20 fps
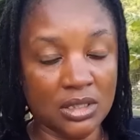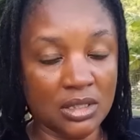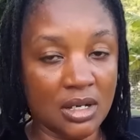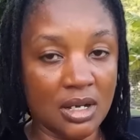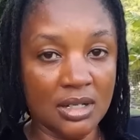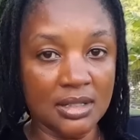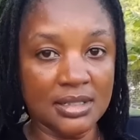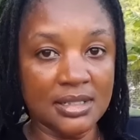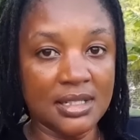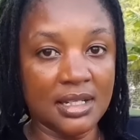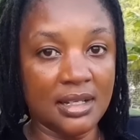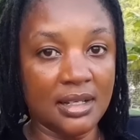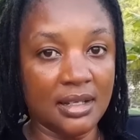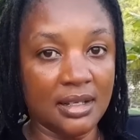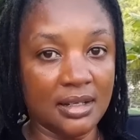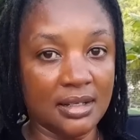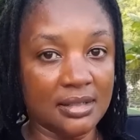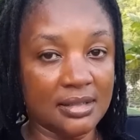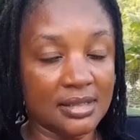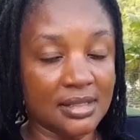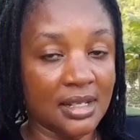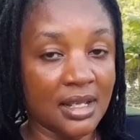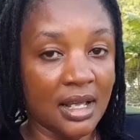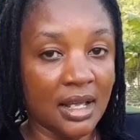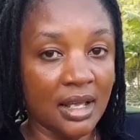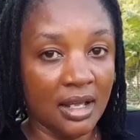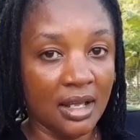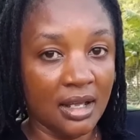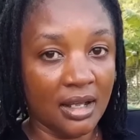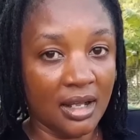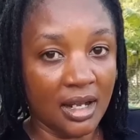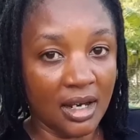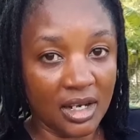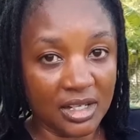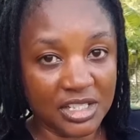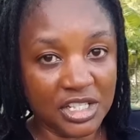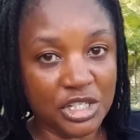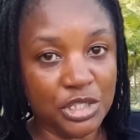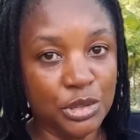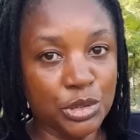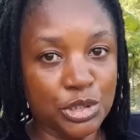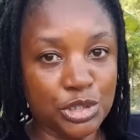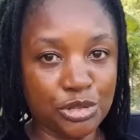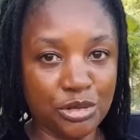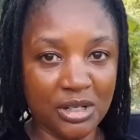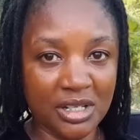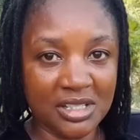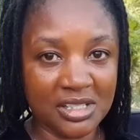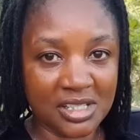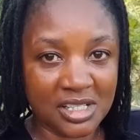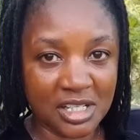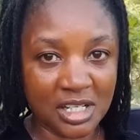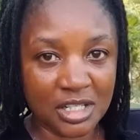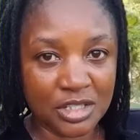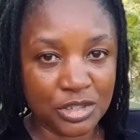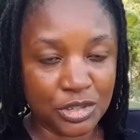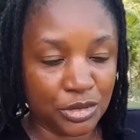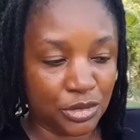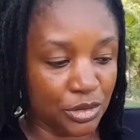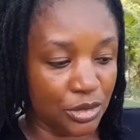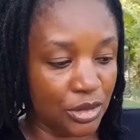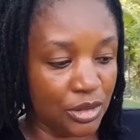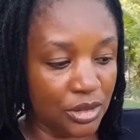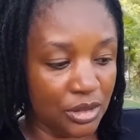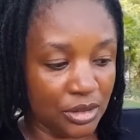contains a lot of nutrients to